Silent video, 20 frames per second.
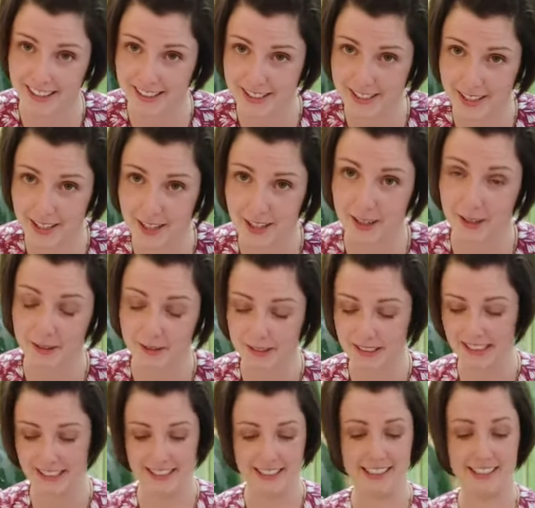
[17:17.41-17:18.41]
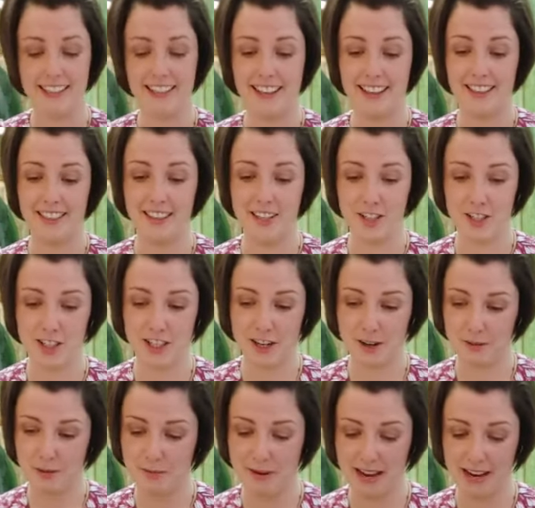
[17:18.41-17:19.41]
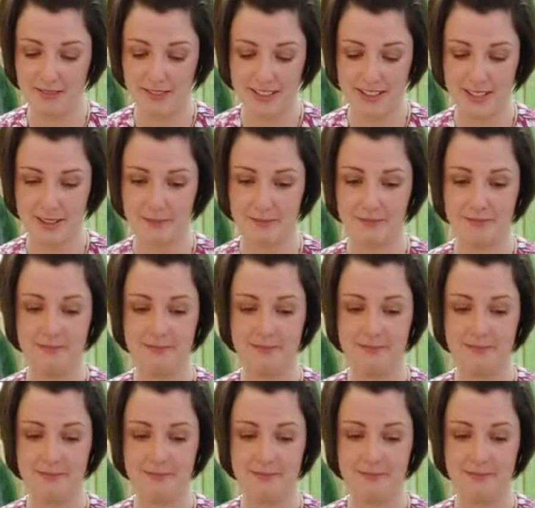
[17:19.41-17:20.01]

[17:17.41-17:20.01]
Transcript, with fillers: so this year we'll be having some.